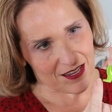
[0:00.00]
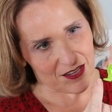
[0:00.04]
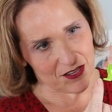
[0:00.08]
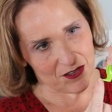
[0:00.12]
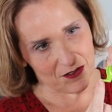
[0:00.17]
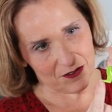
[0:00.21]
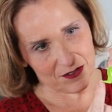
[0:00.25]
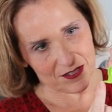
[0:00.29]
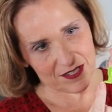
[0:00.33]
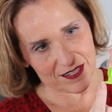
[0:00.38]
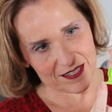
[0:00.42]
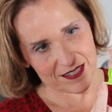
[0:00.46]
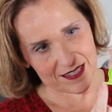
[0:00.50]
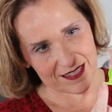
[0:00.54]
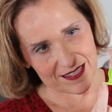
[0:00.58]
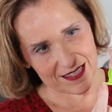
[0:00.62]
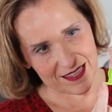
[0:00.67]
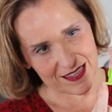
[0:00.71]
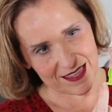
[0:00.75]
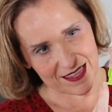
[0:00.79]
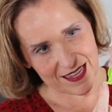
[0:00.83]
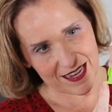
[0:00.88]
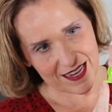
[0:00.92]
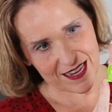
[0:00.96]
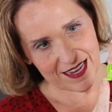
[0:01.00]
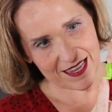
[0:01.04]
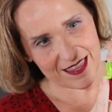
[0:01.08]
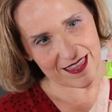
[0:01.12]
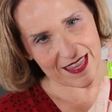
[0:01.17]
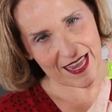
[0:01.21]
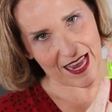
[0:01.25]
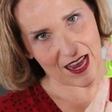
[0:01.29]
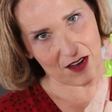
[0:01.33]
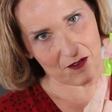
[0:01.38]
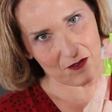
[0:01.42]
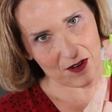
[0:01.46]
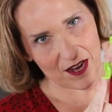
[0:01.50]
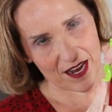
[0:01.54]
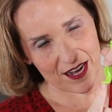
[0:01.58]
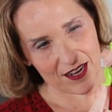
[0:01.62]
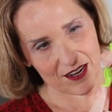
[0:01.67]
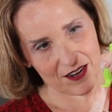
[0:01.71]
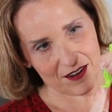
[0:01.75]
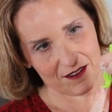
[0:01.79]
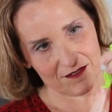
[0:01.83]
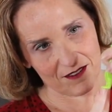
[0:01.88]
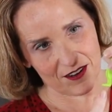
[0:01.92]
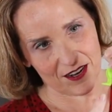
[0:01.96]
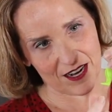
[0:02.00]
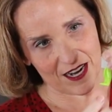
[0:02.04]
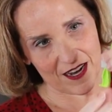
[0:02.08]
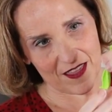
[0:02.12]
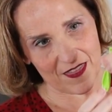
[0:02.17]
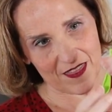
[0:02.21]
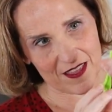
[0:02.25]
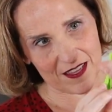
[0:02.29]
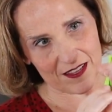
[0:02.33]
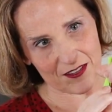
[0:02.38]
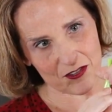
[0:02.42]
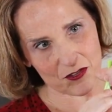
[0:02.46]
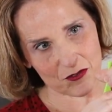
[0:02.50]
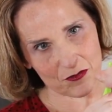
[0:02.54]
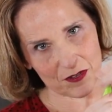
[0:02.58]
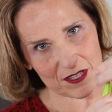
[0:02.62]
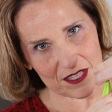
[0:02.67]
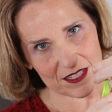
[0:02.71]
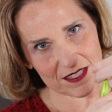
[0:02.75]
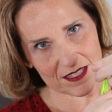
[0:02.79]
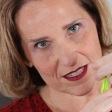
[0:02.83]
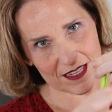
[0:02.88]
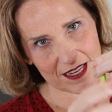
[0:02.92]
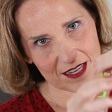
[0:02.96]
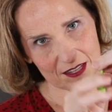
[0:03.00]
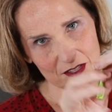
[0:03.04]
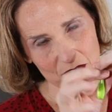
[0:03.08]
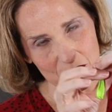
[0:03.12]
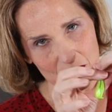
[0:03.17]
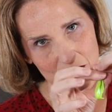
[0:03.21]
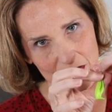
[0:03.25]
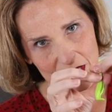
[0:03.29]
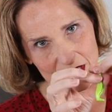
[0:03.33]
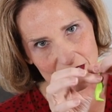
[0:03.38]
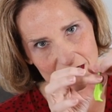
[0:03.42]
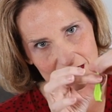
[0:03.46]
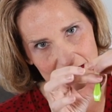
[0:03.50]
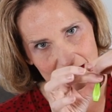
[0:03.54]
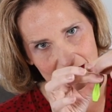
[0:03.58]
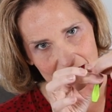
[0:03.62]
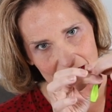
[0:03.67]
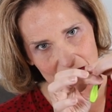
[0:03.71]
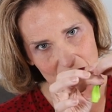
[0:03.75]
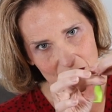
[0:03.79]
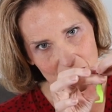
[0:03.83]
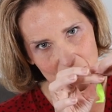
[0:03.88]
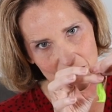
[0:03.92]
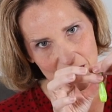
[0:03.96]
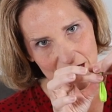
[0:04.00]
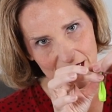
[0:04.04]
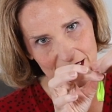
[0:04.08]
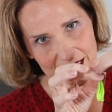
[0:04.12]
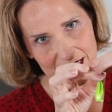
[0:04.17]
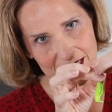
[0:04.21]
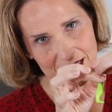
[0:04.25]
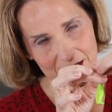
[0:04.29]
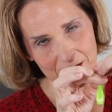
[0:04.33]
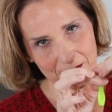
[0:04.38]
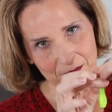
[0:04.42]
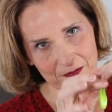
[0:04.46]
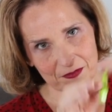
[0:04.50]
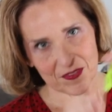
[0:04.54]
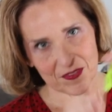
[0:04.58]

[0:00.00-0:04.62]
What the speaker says: You slide that right over and then twist and twist and twist.